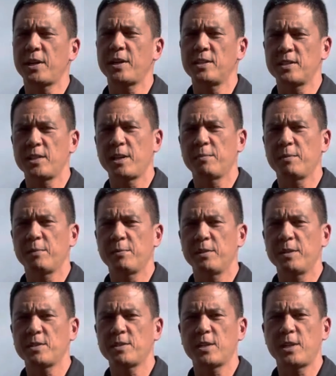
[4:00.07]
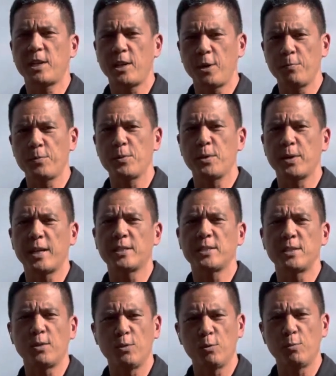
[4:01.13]
segment, but this is going to help you out as
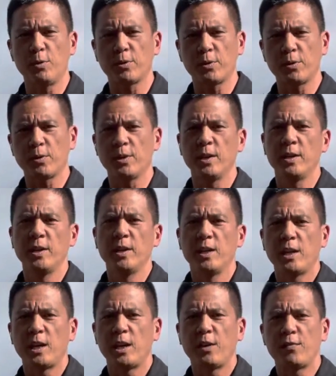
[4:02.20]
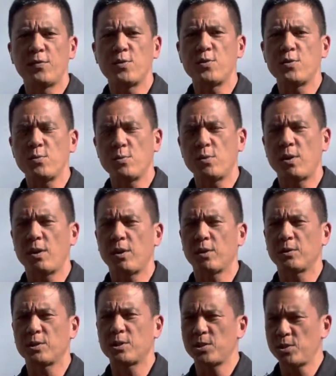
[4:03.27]
the homeowner if you are
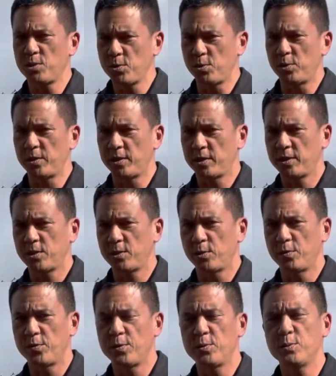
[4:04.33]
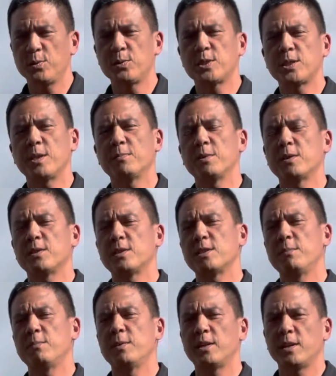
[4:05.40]
sued. So if you do something to
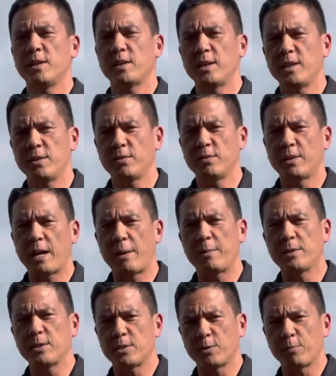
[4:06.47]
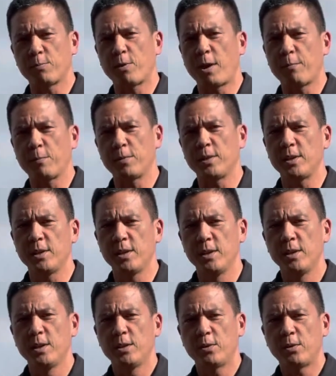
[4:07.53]
somebody that either damages their property
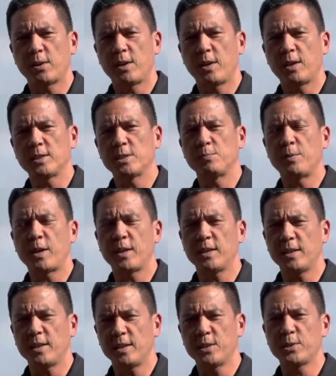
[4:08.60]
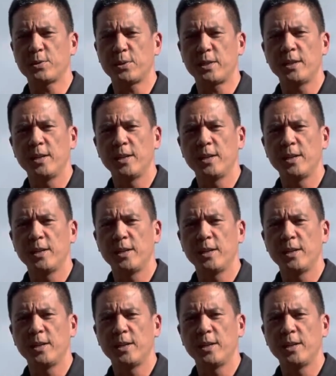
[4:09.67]
or causes bodily injury,